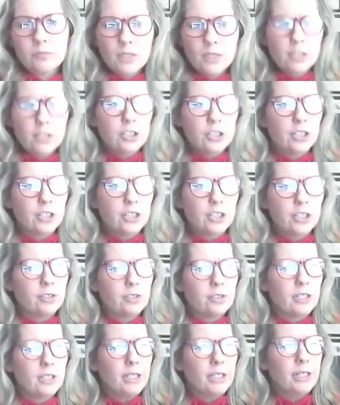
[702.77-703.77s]

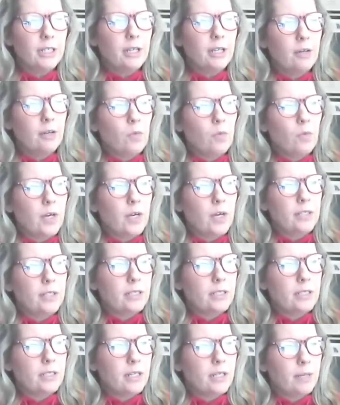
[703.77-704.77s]
Generally, once
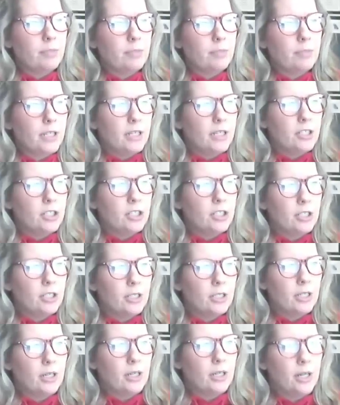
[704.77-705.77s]
an application
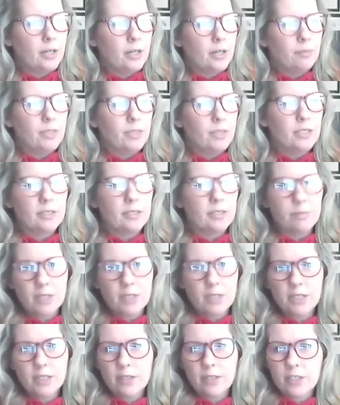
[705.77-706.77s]
is
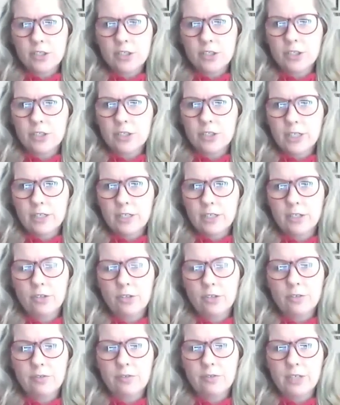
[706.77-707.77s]
submitted, they should get a
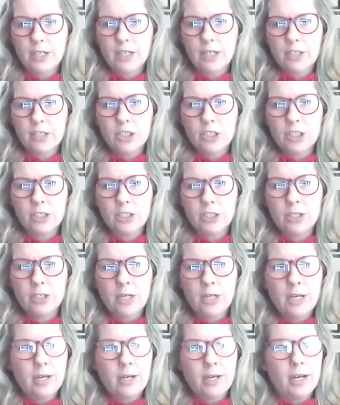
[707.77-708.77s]
notification,
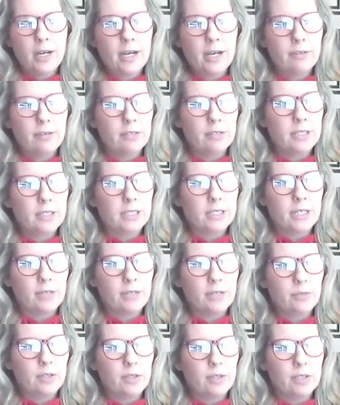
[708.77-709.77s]
I would say
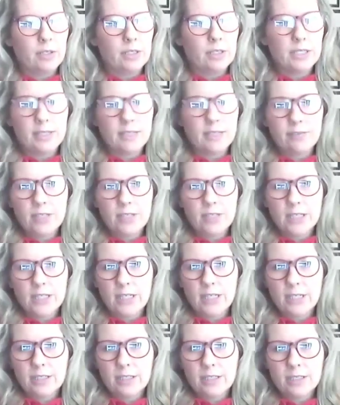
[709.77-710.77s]
within 7
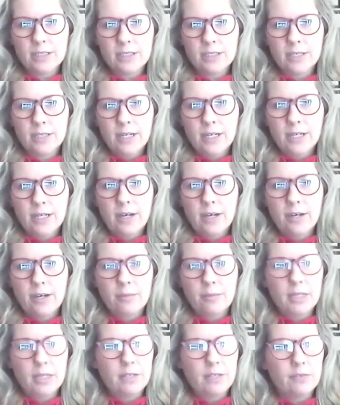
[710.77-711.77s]
days.
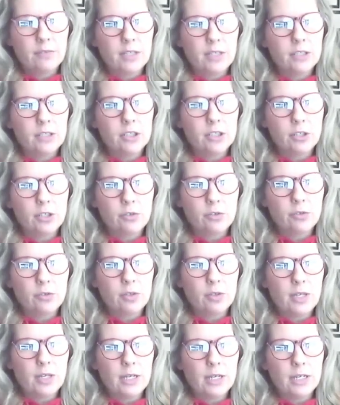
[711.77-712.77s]
And if they don't,
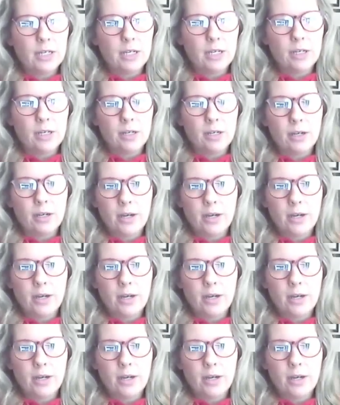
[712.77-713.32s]
they can